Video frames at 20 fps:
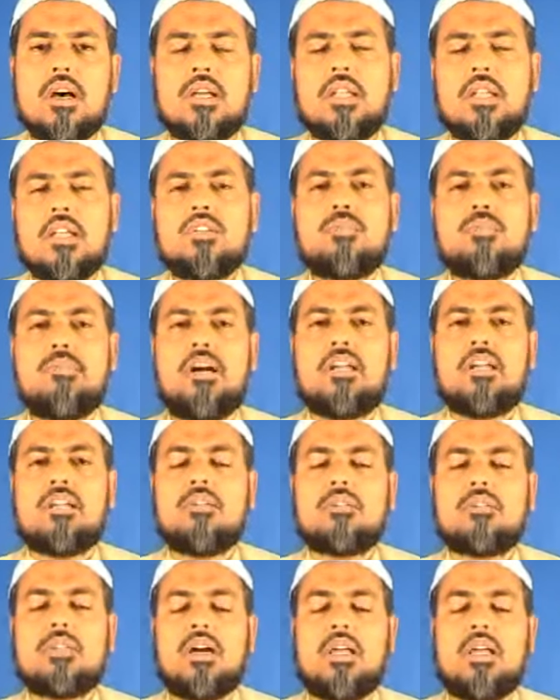Allah
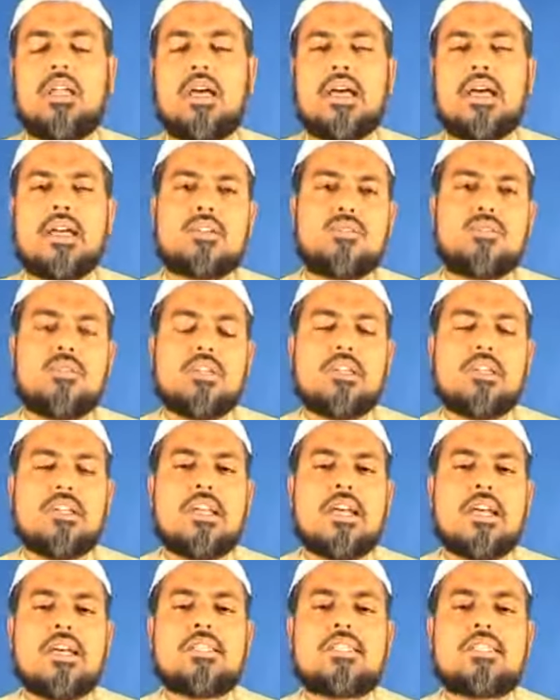subhanahu wa ta'ala actually
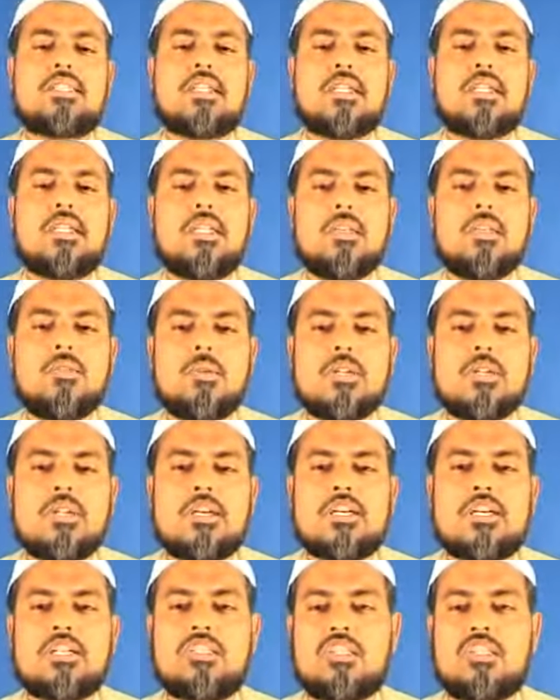has given
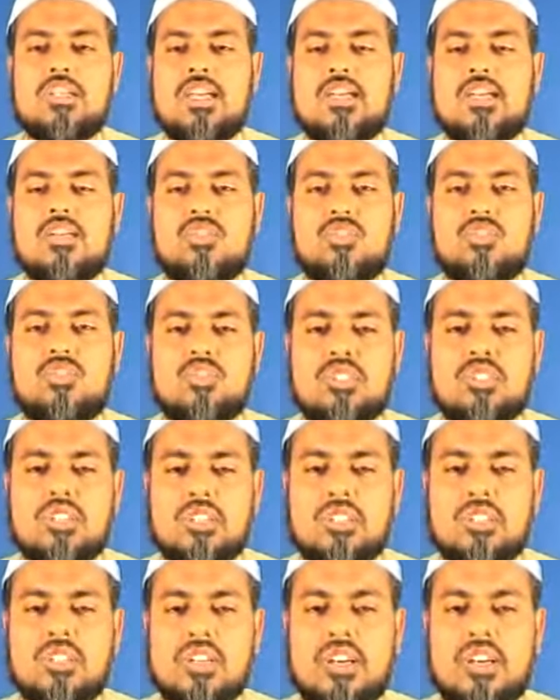a chance to
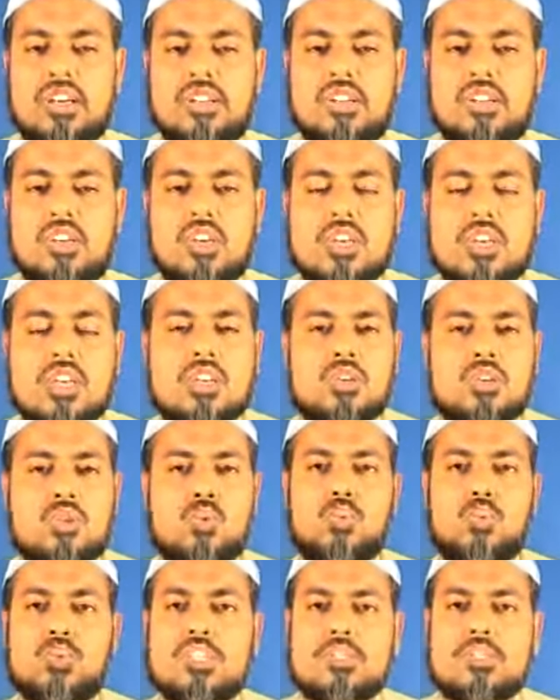shaitan
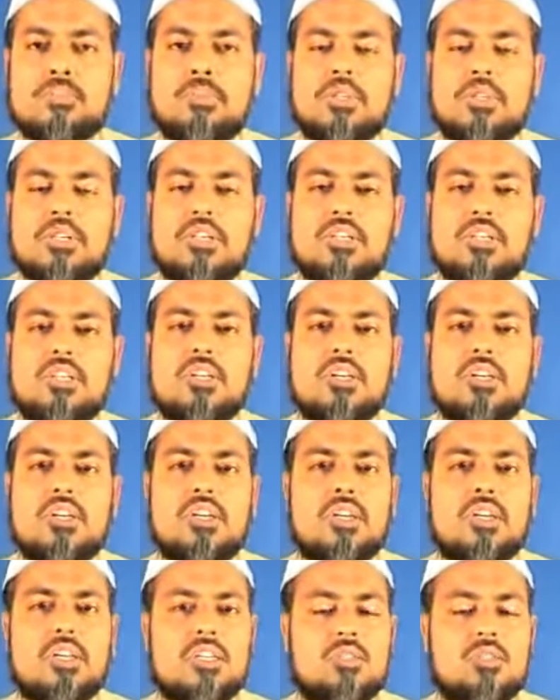to whisper
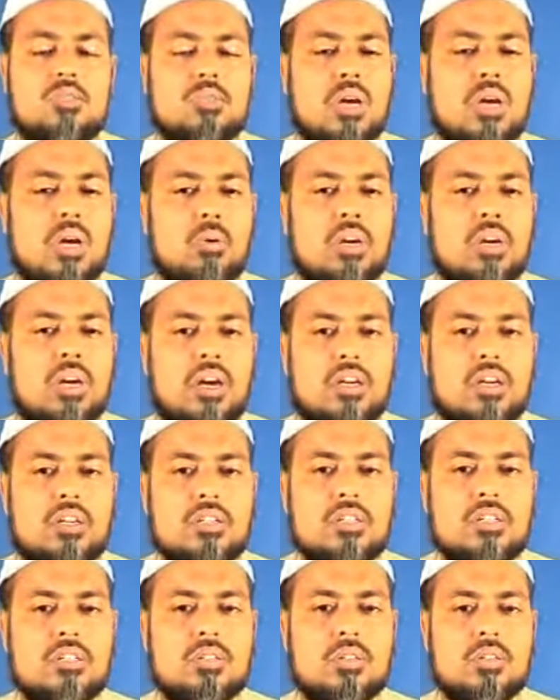into our
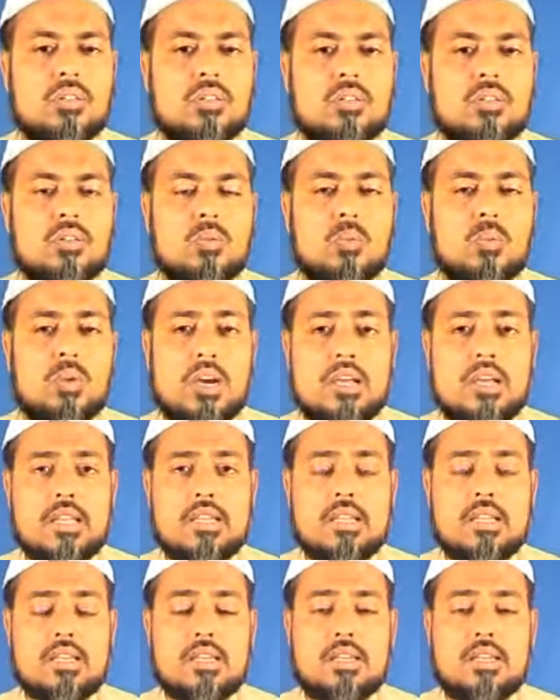hearts.
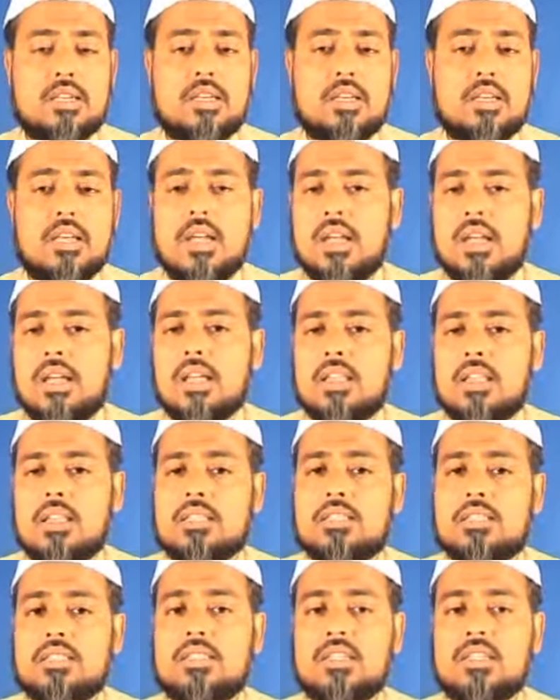Why?
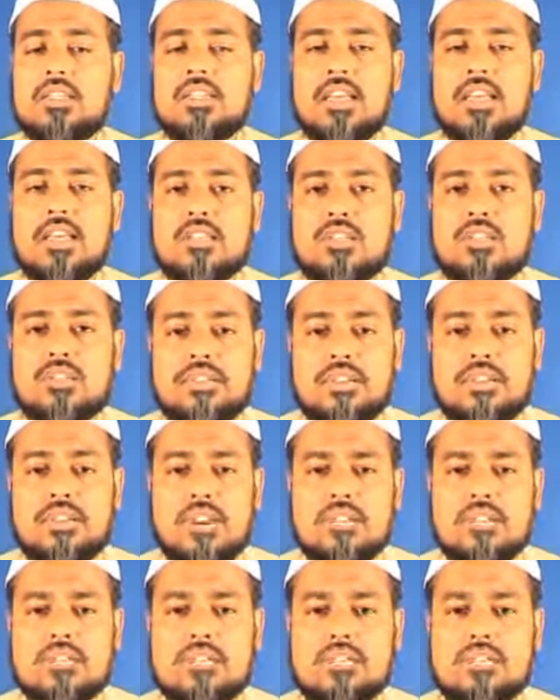This is a test for
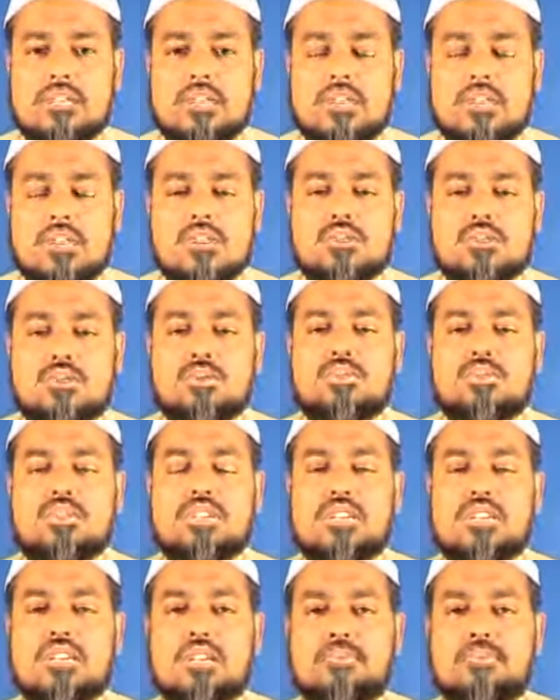us to
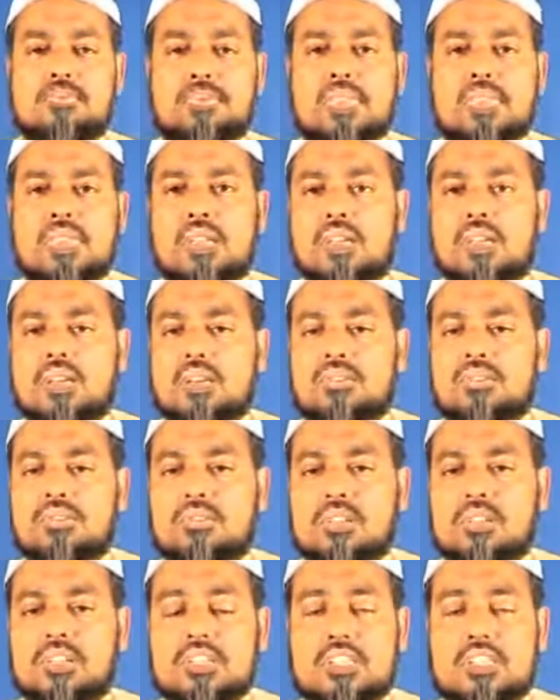see if
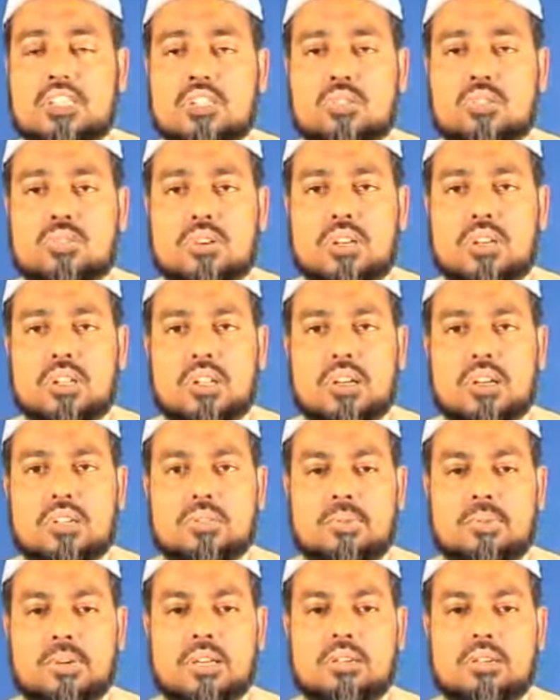we listen to Allah
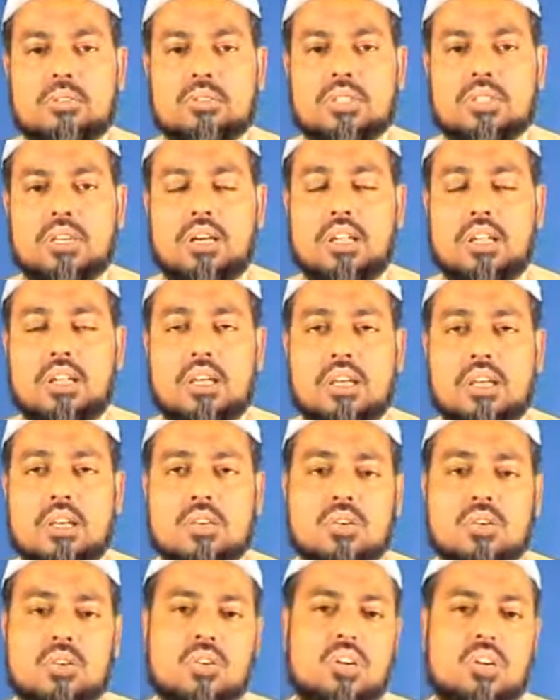subhanahu wa ta'ala
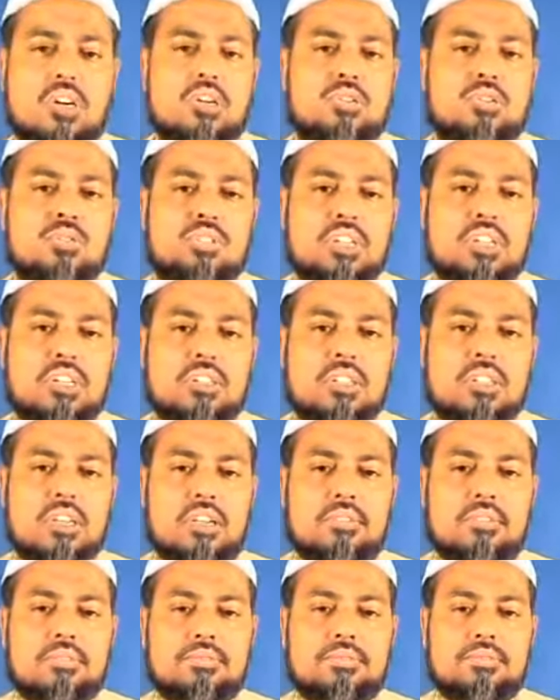or to
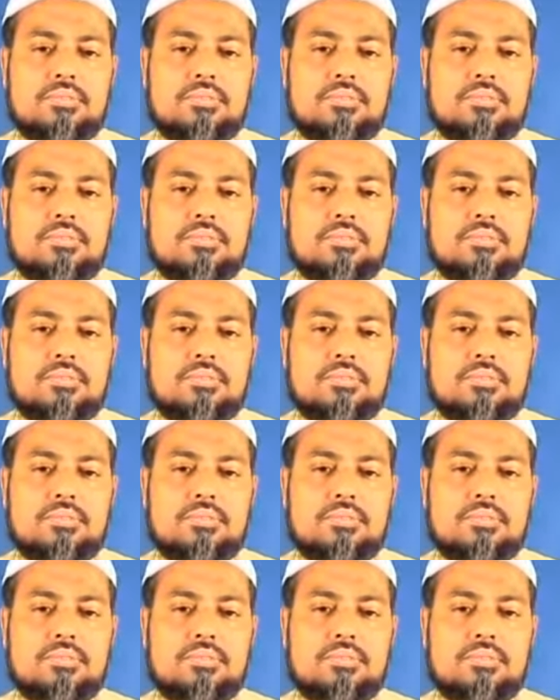shaitan.